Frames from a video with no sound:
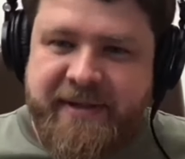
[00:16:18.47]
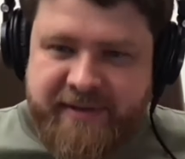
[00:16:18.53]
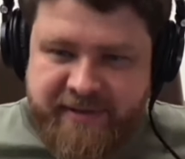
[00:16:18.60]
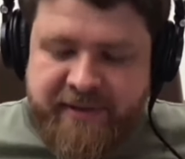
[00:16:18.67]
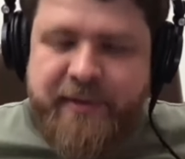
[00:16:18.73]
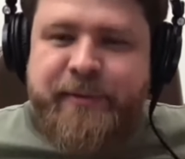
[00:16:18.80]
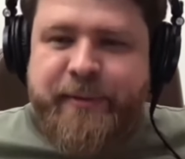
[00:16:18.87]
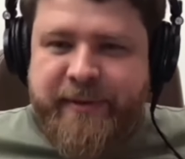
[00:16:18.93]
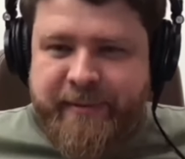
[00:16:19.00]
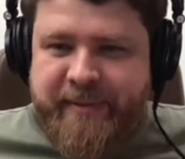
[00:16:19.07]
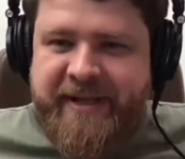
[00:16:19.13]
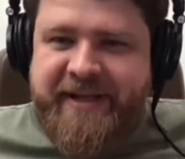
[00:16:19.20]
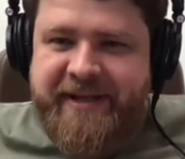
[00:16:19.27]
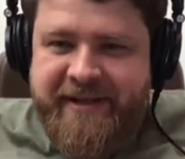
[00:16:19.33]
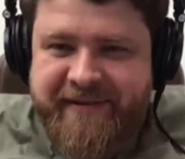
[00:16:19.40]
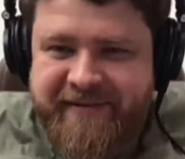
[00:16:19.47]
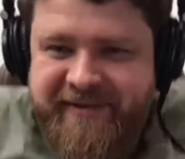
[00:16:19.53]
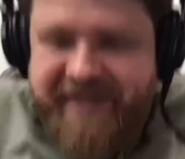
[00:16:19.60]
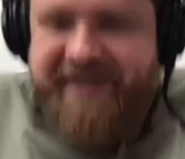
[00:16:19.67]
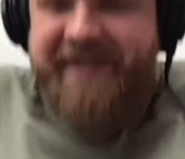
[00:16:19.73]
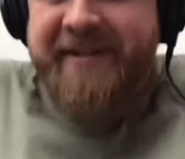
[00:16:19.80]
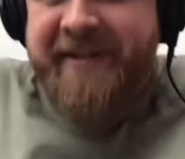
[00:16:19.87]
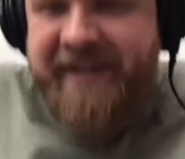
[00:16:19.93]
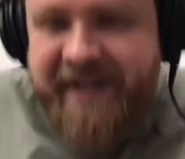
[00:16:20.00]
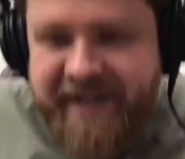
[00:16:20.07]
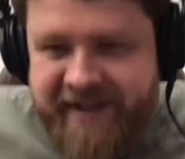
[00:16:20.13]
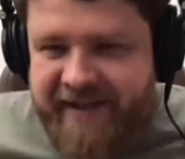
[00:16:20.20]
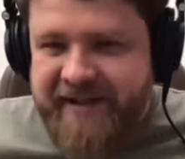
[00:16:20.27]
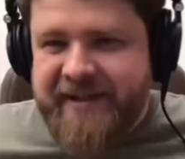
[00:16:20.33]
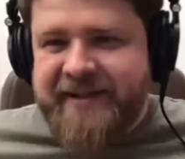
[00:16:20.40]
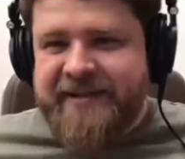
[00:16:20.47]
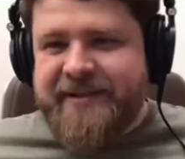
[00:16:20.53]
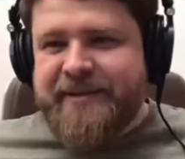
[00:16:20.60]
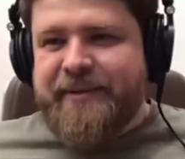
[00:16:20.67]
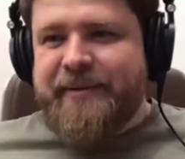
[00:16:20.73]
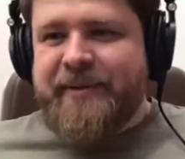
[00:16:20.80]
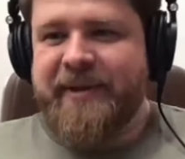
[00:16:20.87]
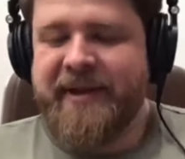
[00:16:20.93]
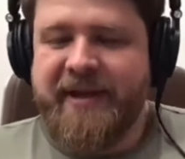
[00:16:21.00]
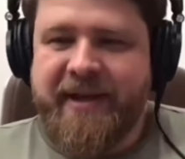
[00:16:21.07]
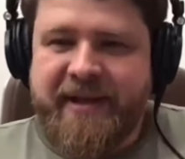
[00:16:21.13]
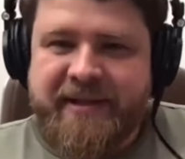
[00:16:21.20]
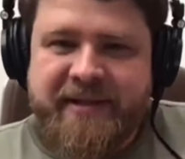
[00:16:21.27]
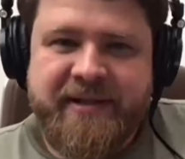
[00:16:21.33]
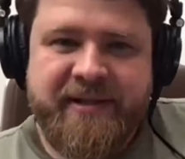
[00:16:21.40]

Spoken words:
Yes, Software Mac Kiev. So they had